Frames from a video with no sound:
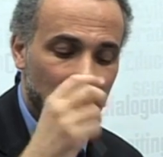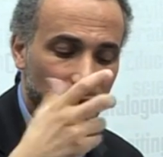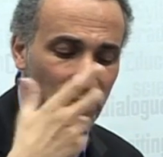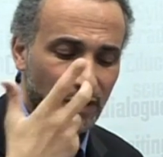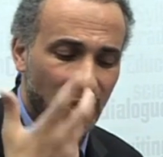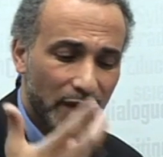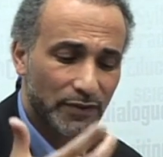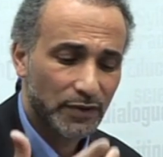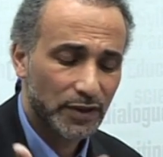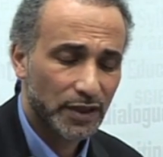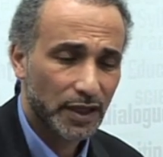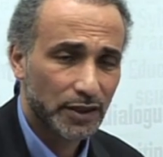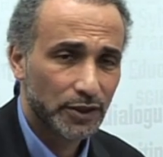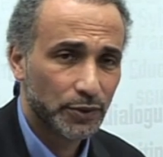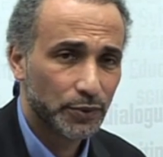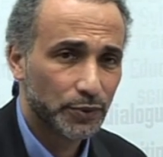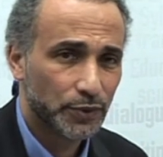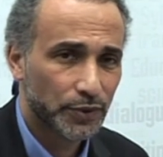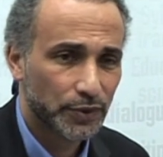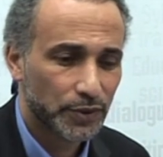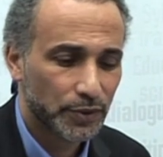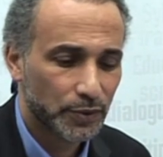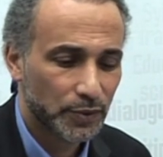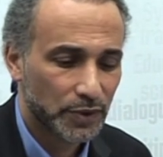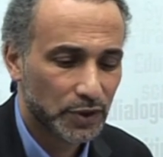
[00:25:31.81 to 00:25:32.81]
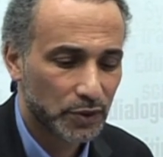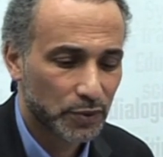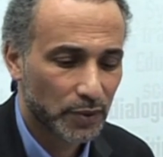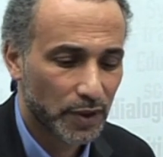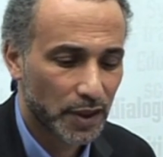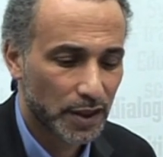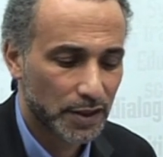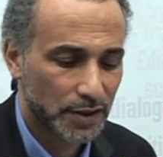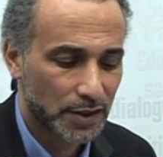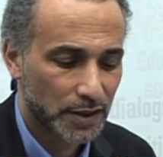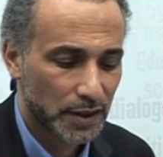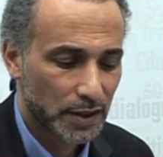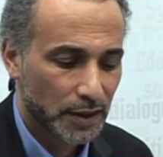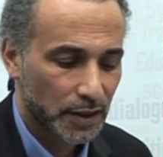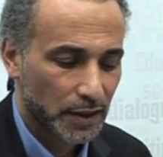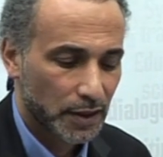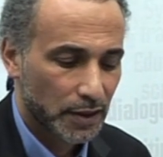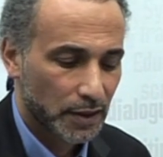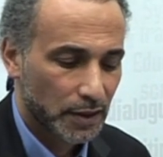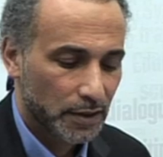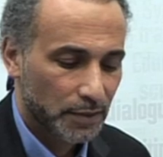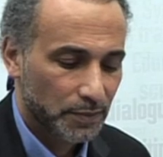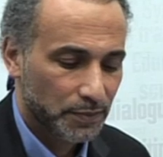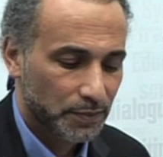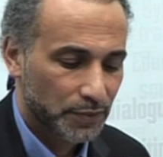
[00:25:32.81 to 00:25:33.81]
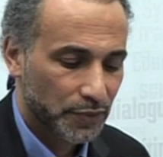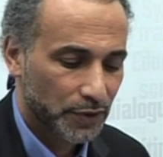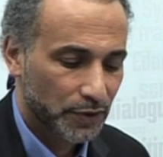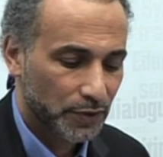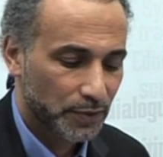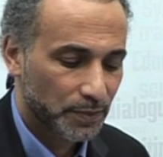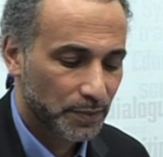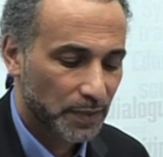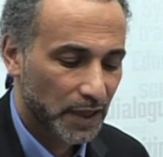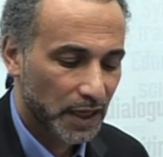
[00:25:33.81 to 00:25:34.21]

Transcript: You have another word which was put